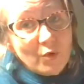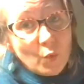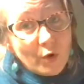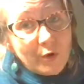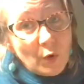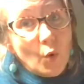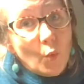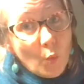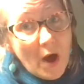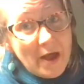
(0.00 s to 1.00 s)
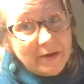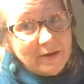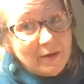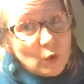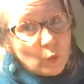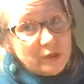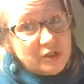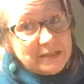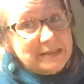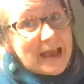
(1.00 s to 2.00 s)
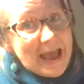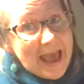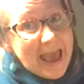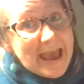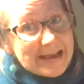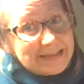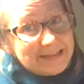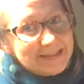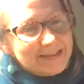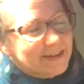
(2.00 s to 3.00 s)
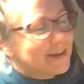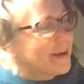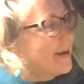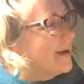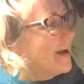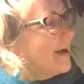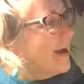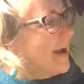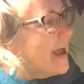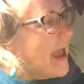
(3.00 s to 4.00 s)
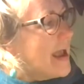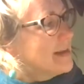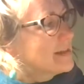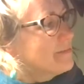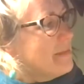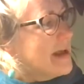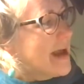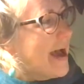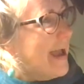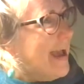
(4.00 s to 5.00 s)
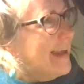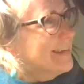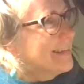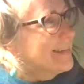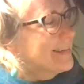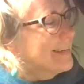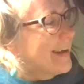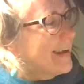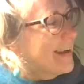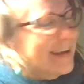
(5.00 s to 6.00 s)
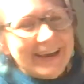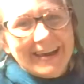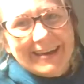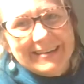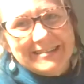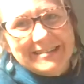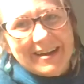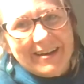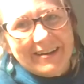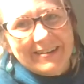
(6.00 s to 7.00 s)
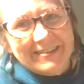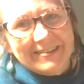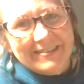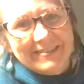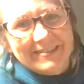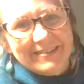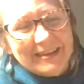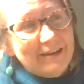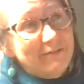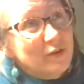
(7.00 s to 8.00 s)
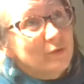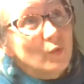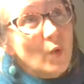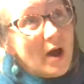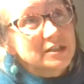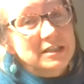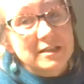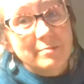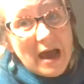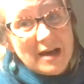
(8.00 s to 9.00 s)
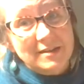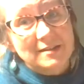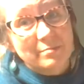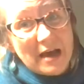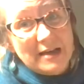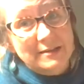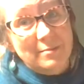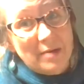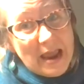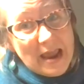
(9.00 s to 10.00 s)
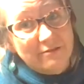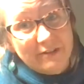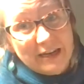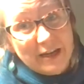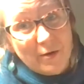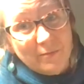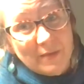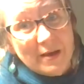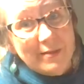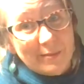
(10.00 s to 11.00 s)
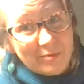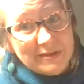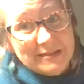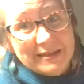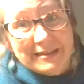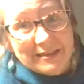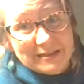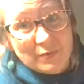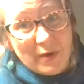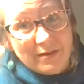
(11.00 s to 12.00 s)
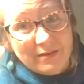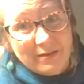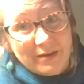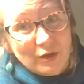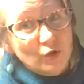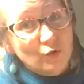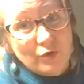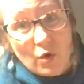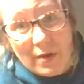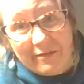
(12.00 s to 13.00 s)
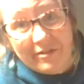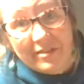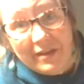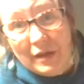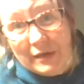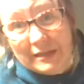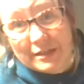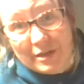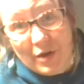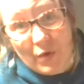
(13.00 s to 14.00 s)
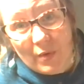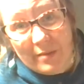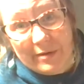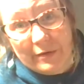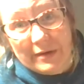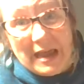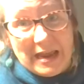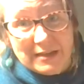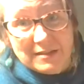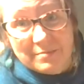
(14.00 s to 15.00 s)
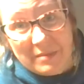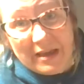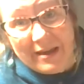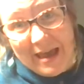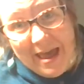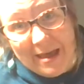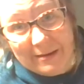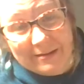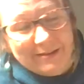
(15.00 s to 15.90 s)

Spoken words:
word one, which is heis mia hen, and if you watch the pass a pan video that preceded this one, you'll know everything you need to know about heis mia hen,